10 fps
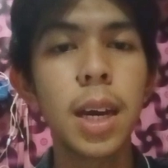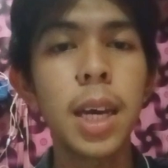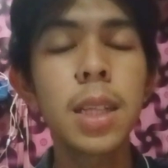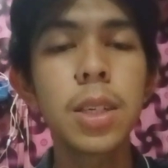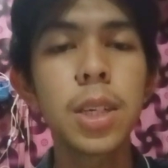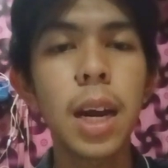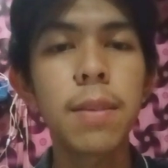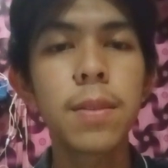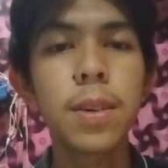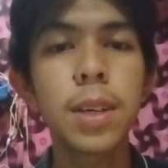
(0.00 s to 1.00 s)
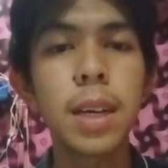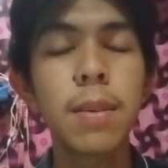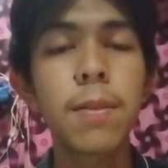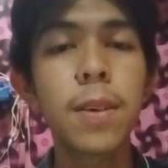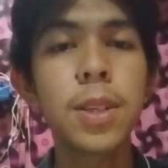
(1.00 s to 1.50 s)
English after
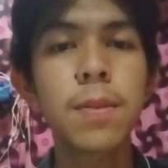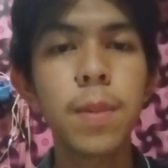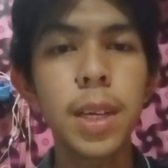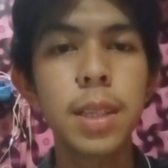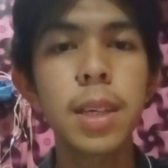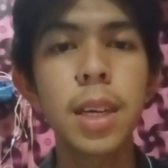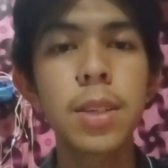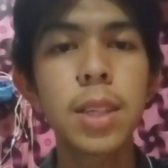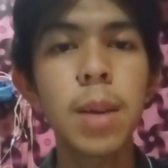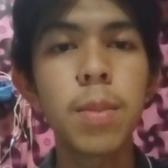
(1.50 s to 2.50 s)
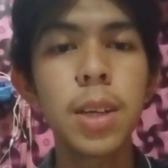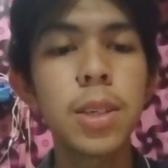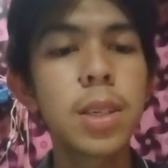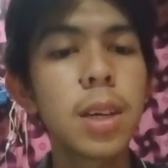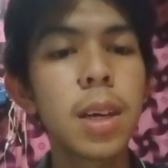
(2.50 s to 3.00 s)
the first split
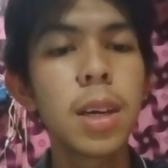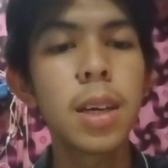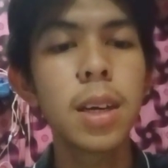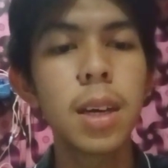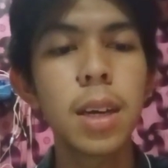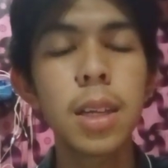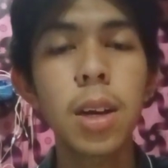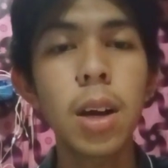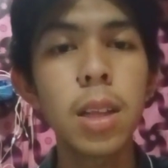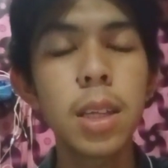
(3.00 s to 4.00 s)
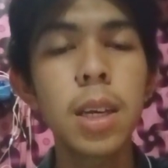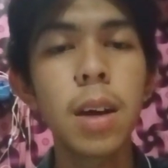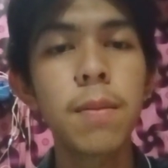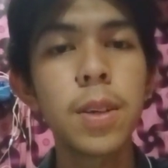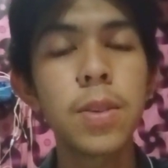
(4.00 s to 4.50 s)
established the colony
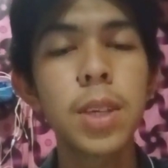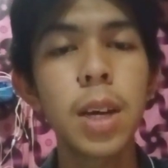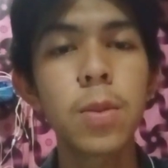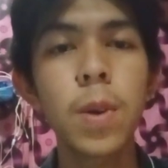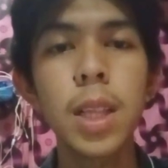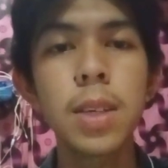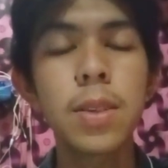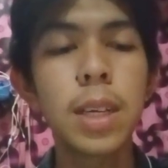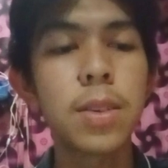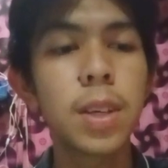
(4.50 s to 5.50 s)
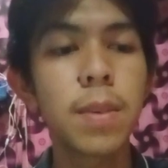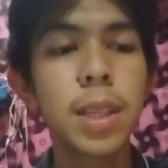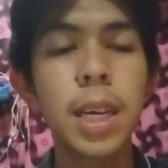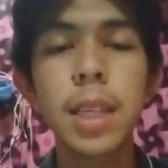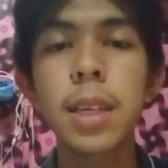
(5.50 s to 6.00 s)
of New South Wales in
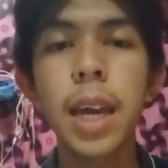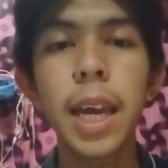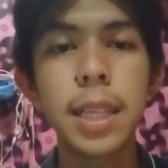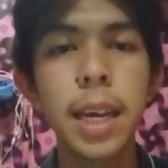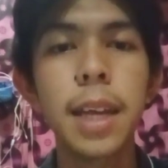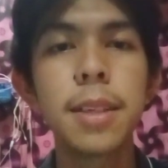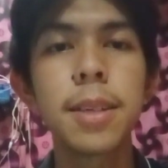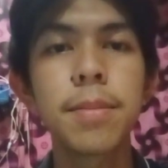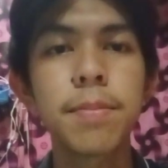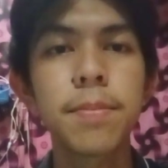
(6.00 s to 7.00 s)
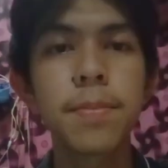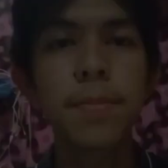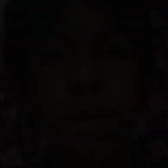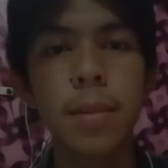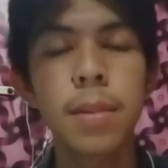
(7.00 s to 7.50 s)
1788.
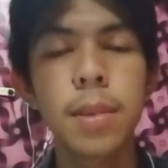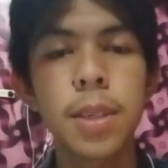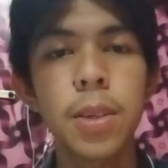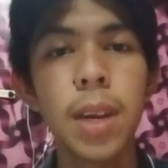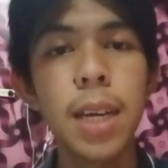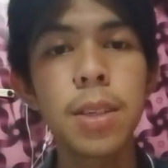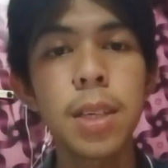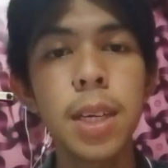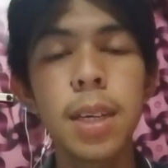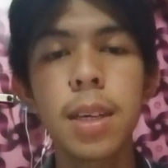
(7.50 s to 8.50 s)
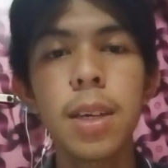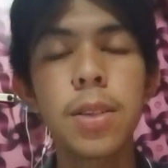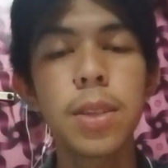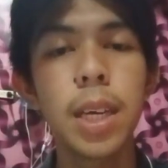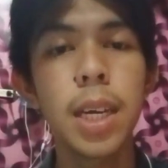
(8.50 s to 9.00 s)
So lastly
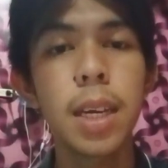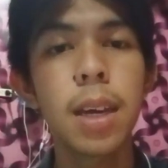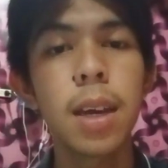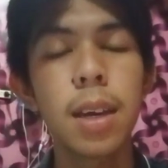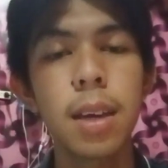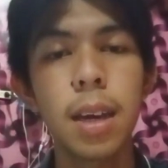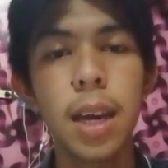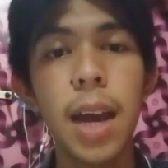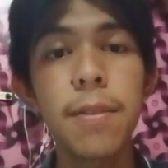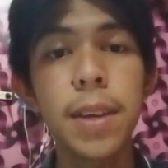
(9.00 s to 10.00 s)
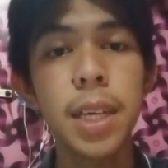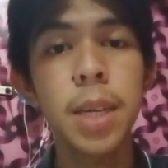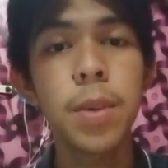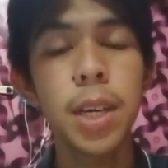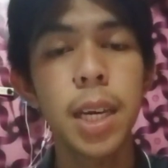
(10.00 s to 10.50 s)
is the African
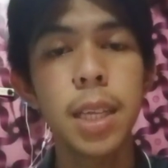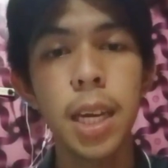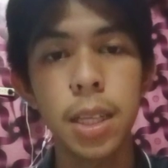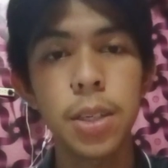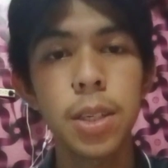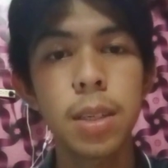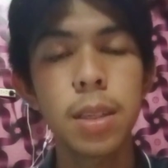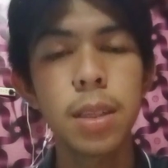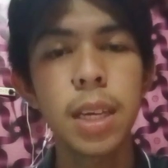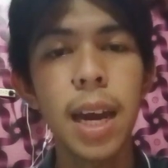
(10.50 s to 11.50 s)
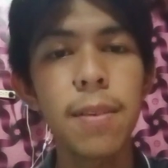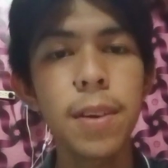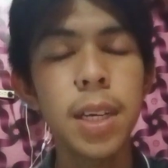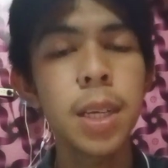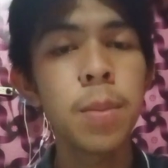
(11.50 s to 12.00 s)
American English. The
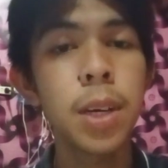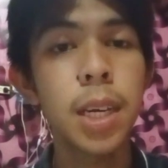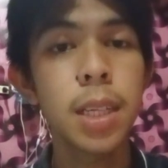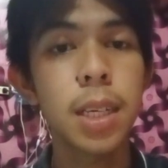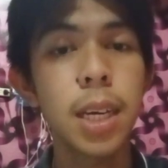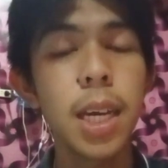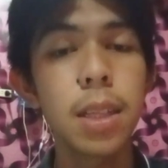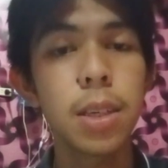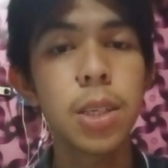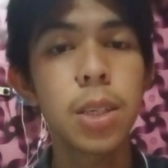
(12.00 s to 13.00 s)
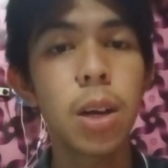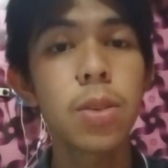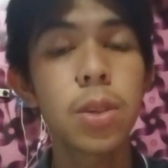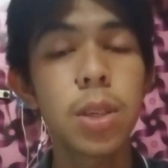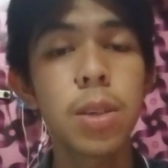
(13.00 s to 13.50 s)
African American English,
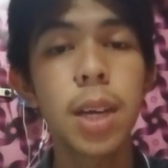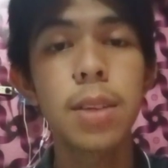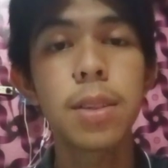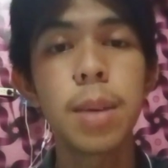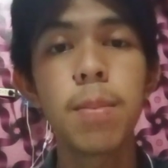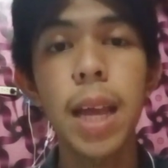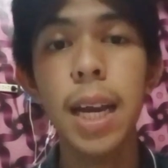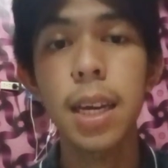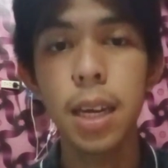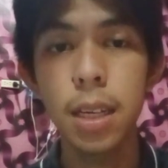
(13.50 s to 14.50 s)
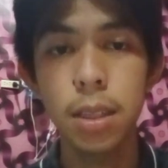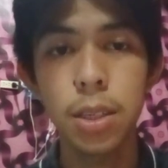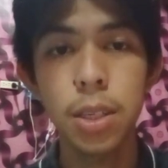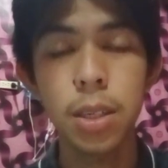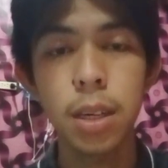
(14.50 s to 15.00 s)
also known as the Black
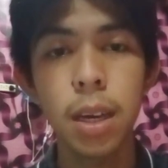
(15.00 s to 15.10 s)
English,